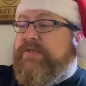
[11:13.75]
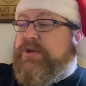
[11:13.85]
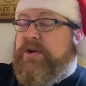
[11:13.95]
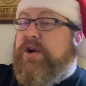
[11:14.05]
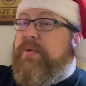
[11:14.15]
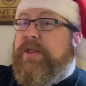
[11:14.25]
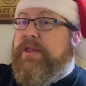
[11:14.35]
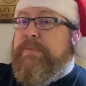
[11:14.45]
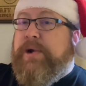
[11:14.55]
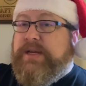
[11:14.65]
so I don't know whether
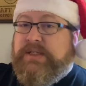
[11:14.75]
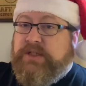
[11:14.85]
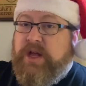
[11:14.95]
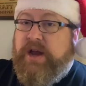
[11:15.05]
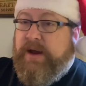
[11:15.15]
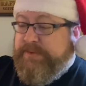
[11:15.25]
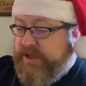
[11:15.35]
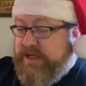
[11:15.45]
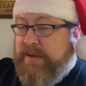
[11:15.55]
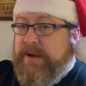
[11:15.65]
the price has gone up
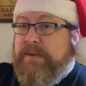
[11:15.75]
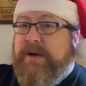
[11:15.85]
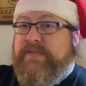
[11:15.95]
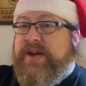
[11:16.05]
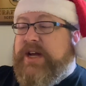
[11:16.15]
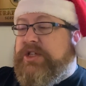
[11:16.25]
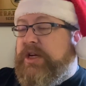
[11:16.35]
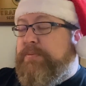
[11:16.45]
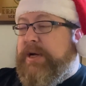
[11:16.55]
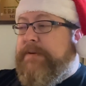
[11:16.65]
since I made my fact
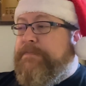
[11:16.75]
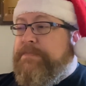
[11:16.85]
sheet, but